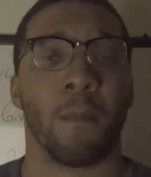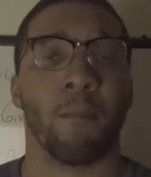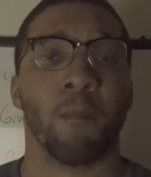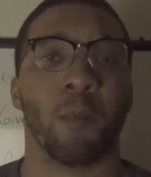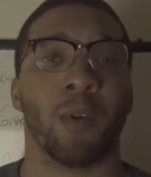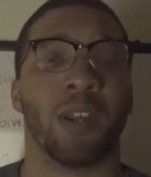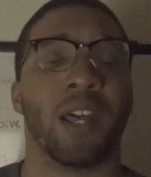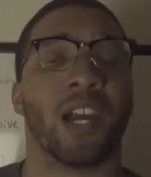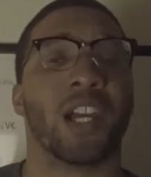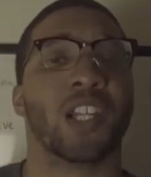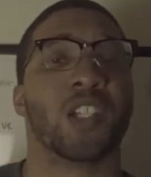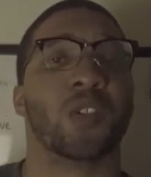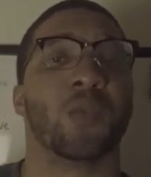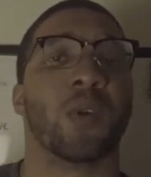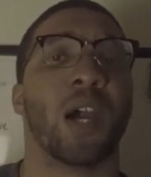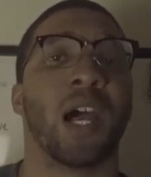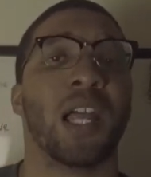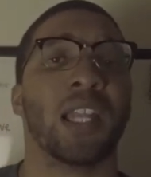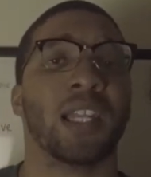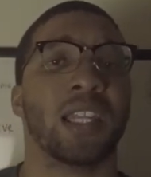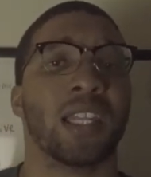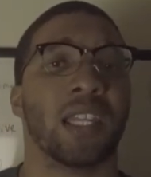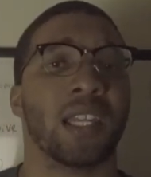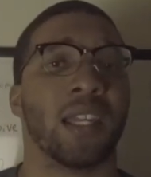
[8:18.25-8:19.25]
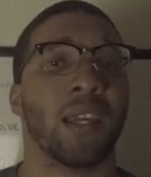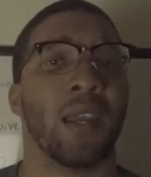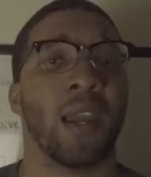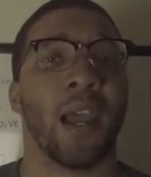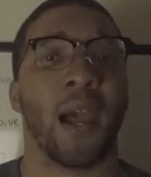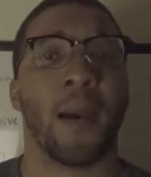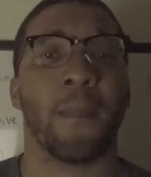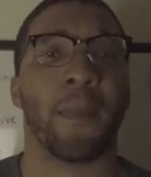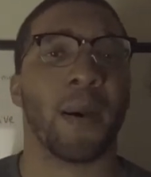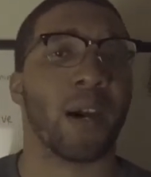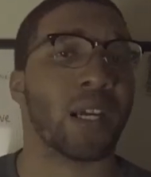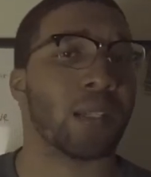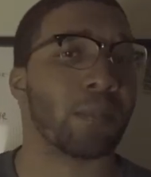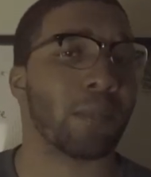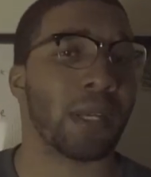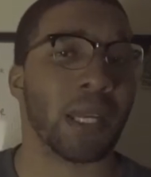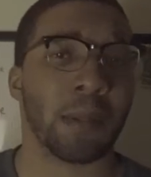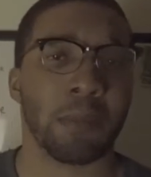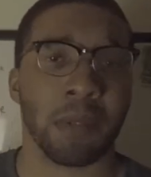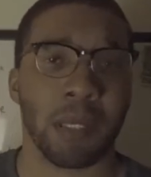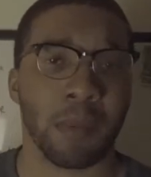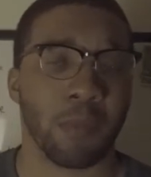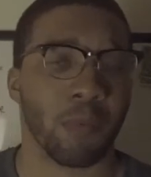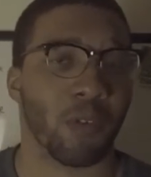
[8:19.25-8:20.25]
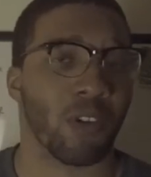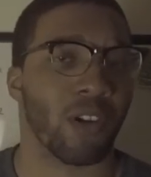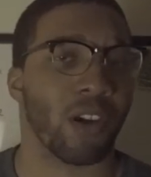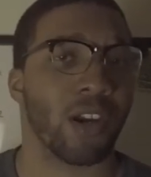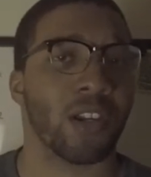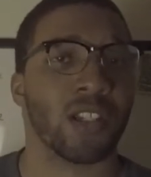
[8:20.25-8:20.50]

But in actuality, about as many people are